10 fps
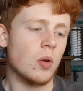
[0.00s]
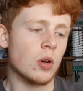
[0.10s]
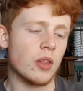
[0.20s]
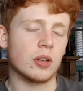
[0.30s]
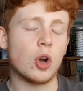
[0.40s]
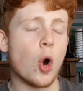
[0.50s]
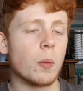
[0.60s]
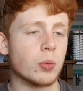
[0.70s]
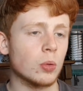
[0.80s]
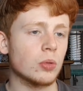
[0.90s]
one of the
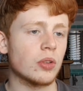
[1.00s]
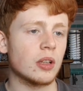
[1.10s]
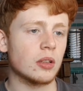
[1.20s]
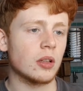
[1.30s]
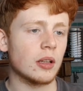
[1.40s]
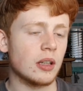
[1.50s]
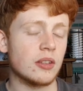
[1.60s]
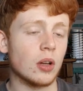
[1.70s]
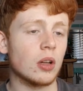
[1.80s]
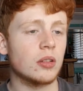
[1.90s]
corporals that
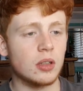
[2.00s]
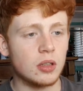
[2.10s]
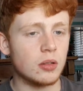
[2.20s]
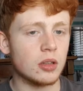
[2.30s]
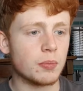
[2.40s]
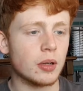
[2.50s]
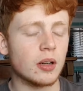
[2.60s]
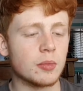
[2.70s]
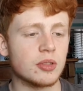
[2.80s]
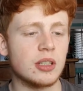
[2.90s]
is in the
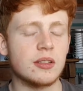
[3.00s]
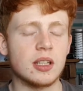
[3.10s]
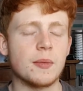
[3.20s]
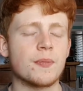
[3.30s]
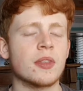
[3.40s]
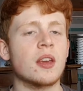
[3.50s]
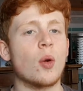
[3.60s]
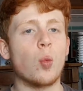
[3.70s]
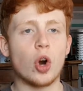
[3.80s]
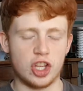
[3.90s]
PRMC team
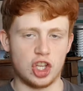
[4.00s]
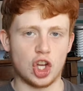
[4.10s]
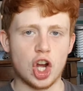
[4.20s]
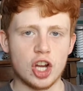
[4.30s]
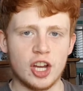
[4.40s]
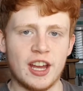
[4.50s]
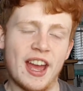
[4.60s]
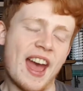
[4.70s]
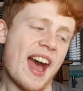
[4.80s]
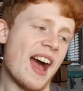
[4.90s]
what you got.
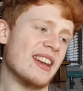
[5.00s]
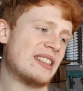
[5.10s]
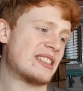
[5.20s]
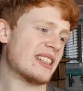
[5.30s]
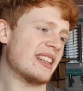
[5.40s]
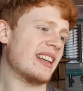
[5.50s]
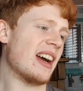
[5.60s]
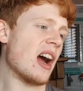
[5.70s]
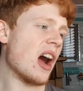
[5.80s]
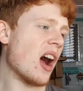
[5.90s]
And
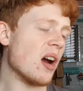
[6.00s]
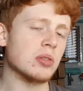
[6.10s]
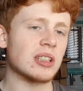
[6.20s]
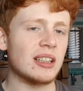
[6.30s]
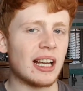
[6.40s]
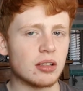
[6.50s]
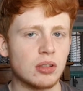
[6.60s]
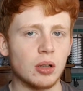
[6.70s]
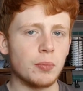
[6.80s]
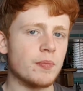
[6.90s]
I was
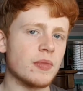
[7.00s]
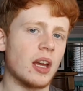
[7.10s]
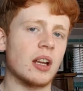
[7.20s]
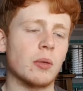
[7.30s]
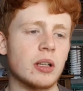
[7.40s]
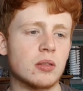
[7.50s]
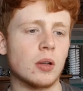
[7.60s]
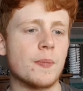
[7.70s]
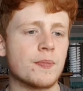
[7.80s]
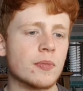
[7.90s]
last up, and I went to
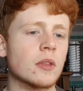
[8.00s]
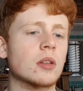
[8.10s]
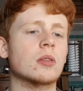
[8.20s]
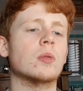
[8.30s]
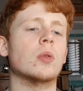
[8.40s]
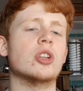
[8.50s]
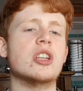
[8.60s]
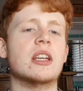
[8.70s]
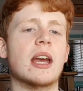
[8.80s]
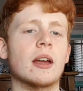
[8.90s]
him, what did
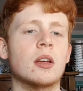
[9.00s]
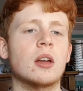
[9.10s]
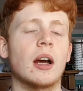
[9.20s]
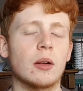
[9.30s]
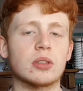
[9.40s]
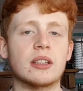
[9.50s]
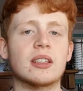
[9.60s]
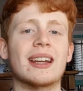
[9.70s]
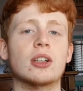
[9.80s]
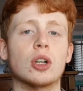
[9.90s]
you get? I was
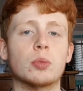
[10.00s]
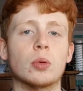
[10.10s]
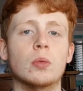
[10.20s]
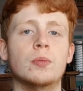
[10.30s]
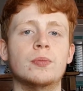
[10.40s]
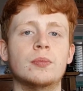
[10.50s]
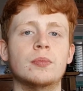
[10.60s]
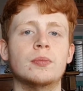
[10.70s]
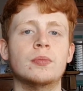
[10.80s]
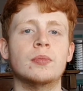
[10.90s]
10 corporal.
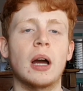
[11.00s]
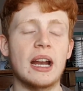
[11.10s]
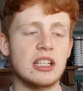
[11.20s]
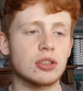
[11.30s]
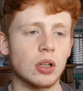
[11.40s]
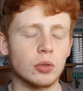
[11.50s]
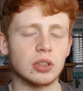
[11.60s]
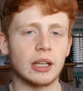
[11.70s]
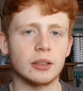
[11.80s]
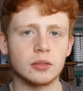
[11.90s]
And he sort of was
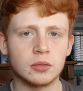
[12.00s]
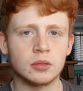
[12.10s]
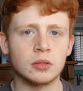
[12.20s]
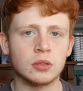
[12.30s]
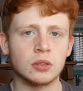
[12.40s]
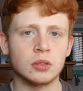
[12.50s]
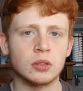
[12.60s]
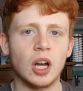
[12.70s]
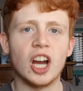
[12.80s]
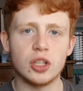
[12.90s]
like,
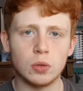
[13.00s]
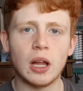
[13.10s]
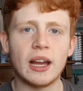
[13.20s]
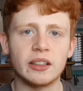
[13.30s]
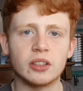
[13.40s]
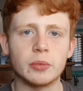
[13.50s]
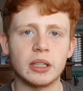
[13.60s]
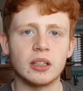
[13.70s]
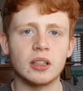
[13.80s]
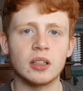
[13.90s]
are you lying to
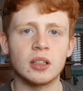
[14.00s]
me?